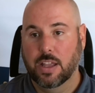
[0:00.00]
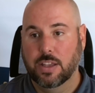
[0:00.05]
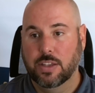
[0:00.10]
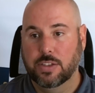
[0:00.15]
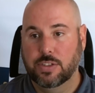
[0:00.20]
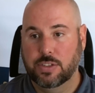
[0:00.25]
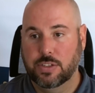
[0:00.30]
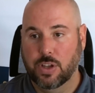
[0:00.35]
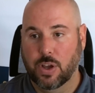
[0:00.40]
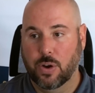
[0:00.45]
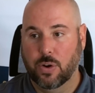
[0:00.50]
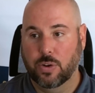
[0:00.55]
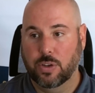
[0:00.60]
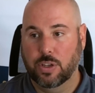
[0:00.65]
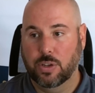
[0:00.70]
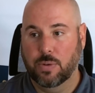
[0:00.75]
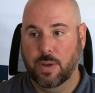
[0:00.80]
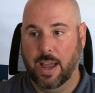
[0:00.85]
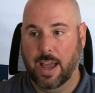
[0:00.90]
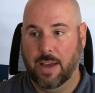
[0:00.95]
So
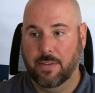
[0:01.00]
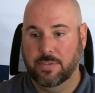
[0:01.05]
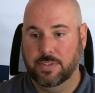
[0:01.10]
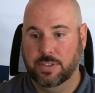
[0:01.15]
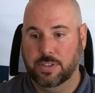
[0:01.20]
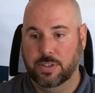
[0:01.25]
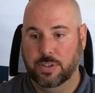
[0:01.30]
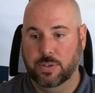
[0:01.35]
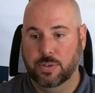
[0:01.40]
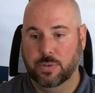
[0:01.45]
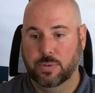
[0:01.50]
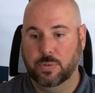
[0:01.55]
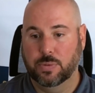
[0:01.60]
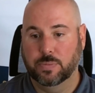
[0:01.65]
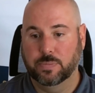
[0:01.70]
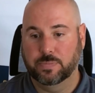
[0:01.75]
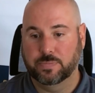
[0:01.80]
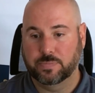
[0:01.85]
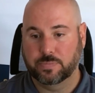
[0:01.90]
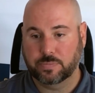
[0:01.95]
you have to
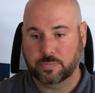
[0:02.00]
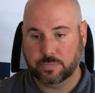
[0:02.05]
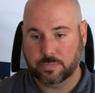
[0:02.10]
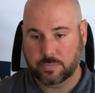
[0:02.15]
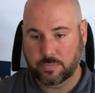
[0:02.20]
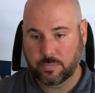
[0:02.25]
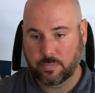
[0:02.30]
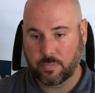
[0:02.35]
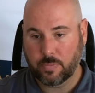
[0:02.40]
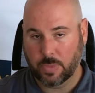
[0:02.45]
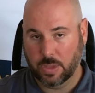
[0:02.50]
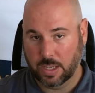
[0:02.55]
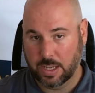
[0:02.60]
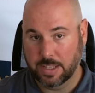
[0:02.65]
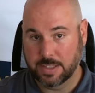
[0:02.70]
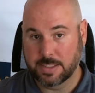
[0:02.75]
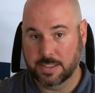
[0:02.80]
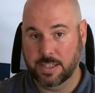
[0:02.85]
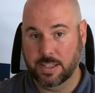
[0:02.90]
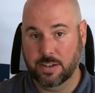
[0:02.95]

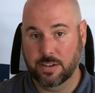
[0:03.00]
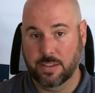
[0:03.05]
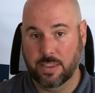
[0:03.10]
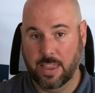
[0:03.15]
consider